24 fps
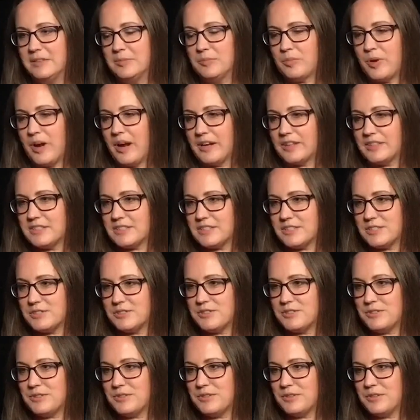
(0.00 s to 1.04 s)

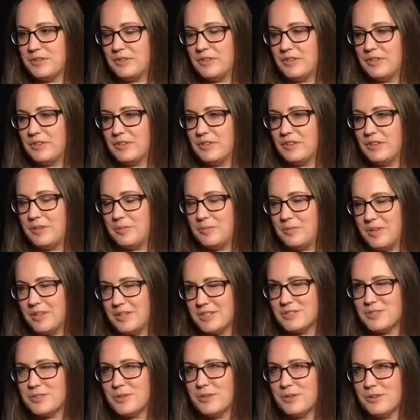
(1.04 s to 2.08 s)
practiced in
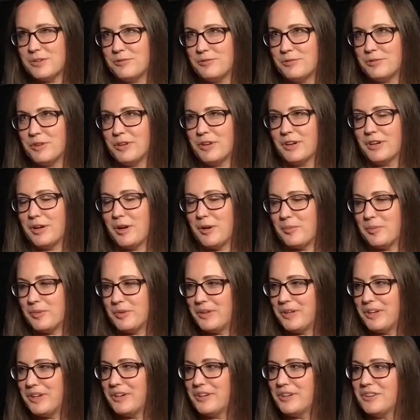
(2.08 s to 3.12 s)
Minnesota for a couple
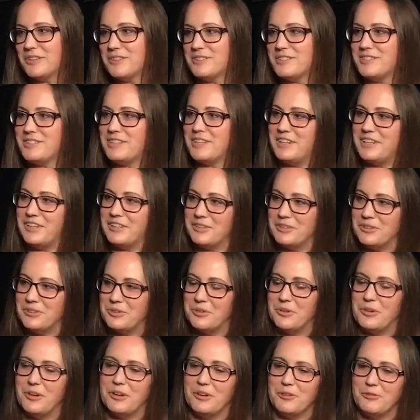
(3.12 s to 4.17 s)
of years, in
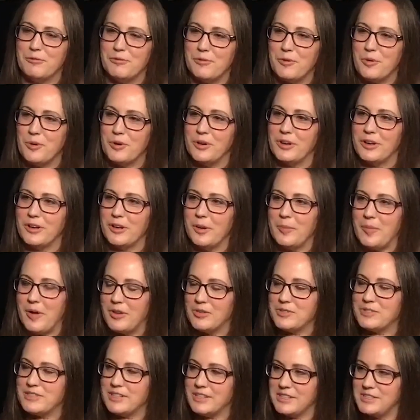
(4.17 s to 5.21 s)
Illinois for about
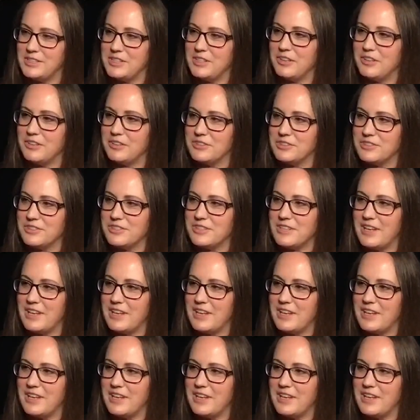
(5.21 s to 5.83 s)
6 years.